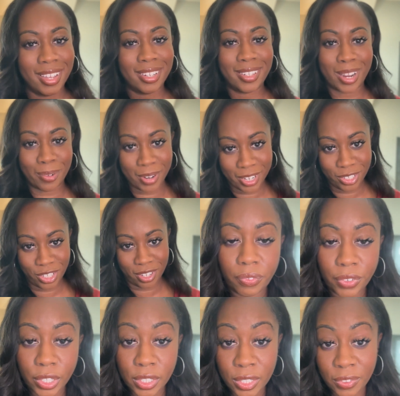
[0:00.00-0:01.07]
direction.
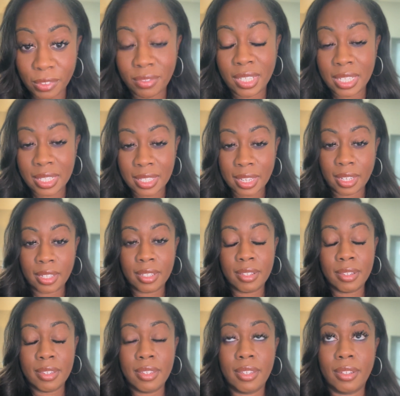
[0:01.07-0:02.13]
First 15
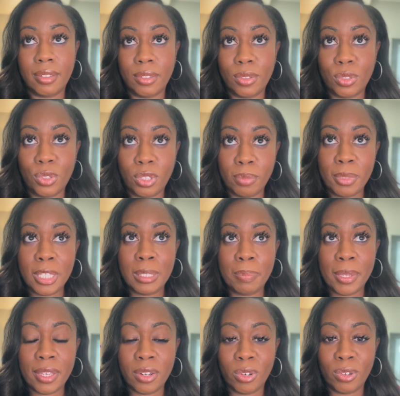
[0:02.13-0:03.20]
seconds should be
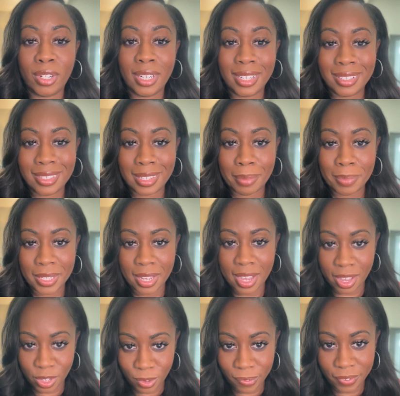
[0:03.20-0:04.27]
spent on accepting
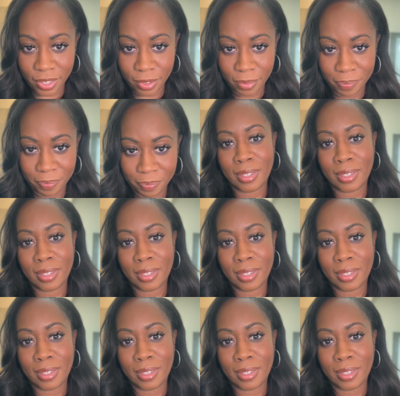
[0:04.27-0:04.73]
how you feel.